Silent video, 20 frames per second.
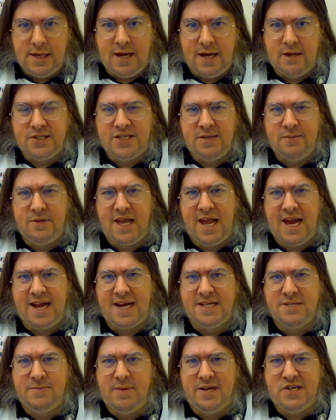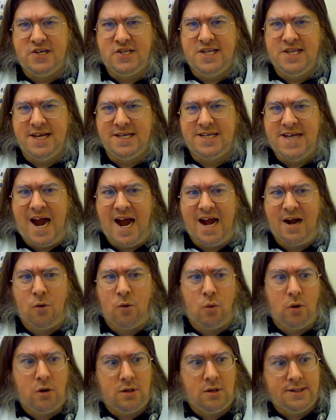I don't seem to like it as much as the
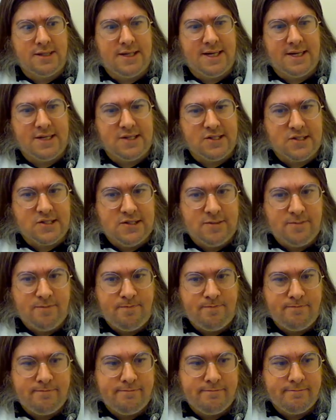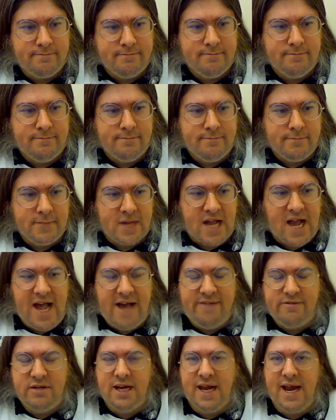entire world does. I
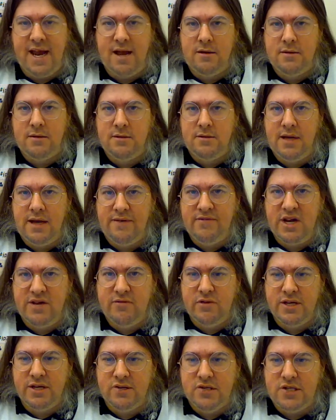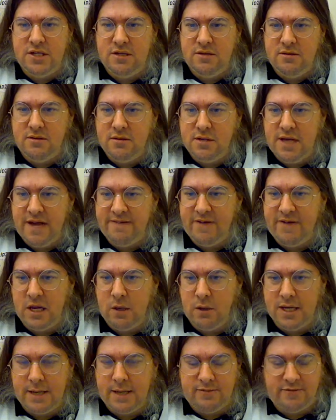have an account, I've never used it. I
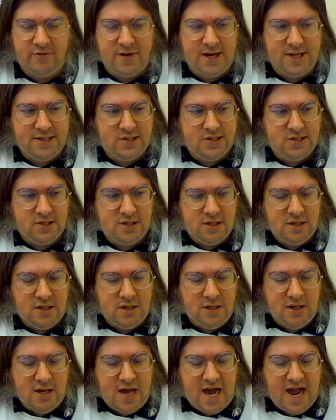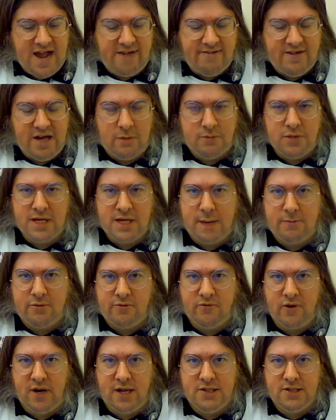follow a couple friends. I have helped a
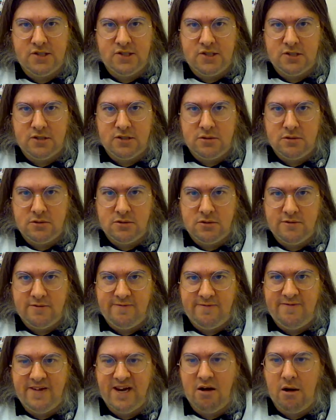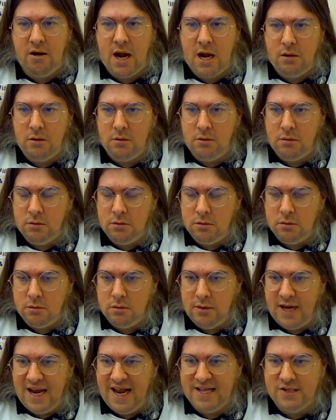couple friends figure out
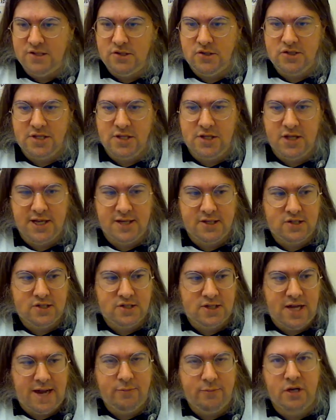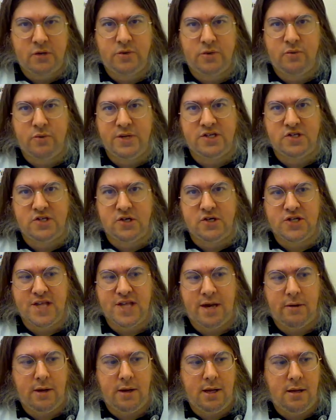answers to things. I'm good with research
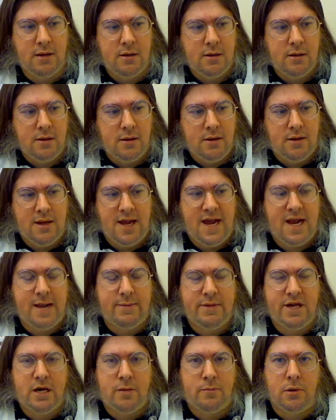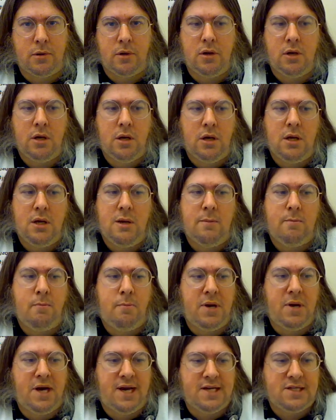that way, and I'm a helper.
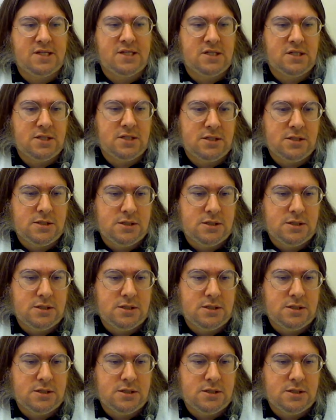But